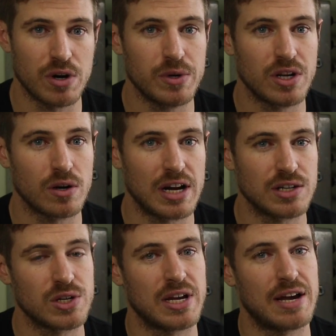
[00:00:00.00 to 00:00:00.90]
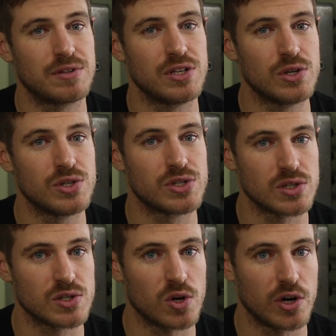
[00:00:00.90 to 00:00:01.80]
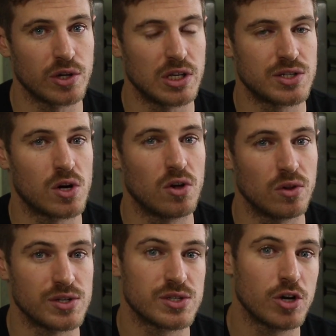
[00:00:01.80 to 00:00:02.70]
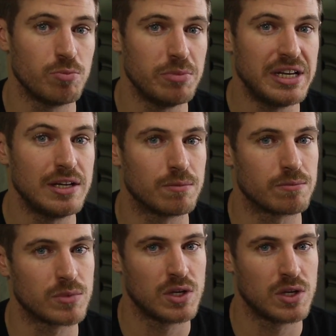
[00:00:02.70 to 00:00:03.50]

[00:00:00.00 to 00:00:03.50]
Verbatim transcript: where we don't actually have to use soil at all, there's no medium.